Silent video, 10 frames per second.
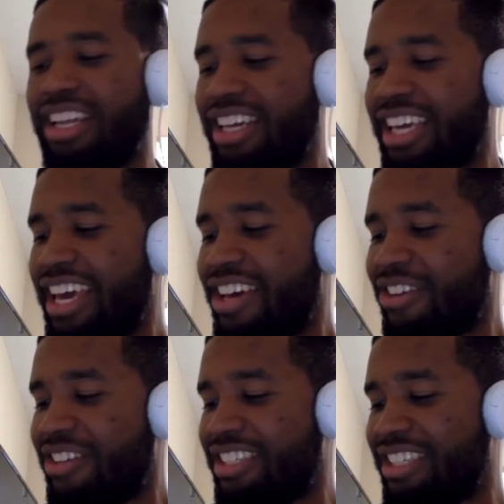of like, yeah,
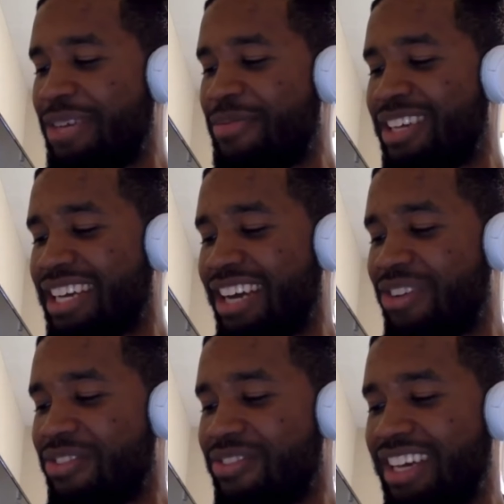all these teams, like I
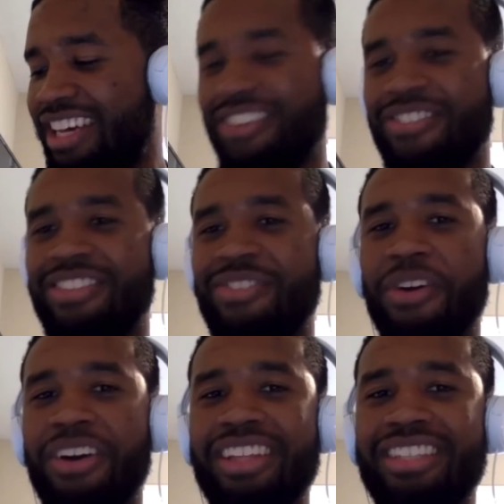don't
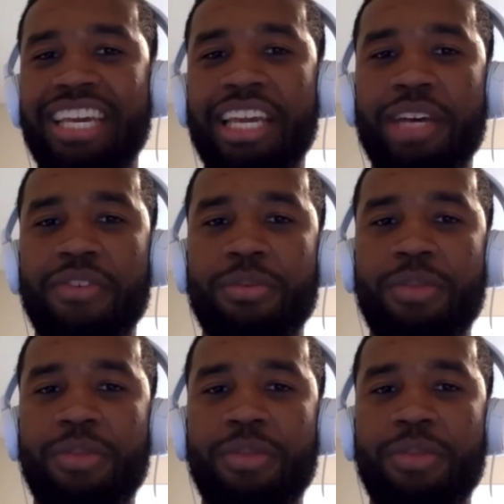really see any of them